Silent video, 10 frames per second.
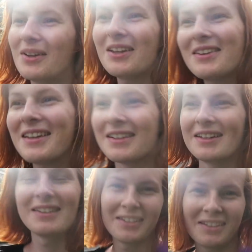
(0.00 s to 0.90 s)
we're in London.
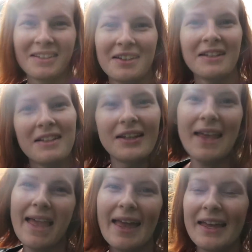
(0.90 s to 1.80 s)

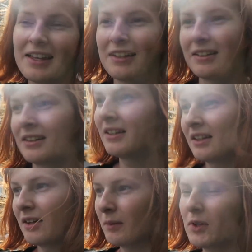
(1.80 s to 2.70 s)
Yay!
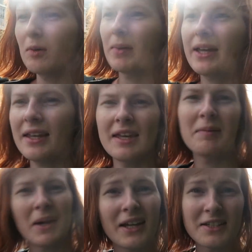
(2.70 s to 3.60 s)
We're not buying
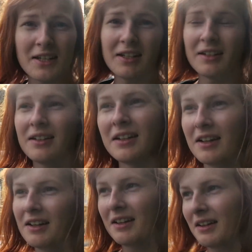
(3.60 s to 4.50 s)
Heat magazine.
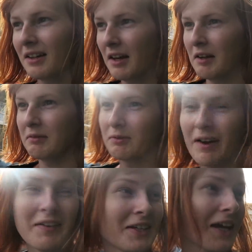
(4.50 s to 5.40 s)
A
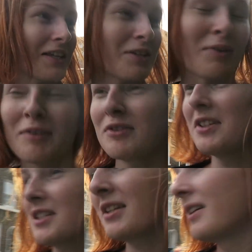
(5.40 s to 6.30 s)
very dated reference,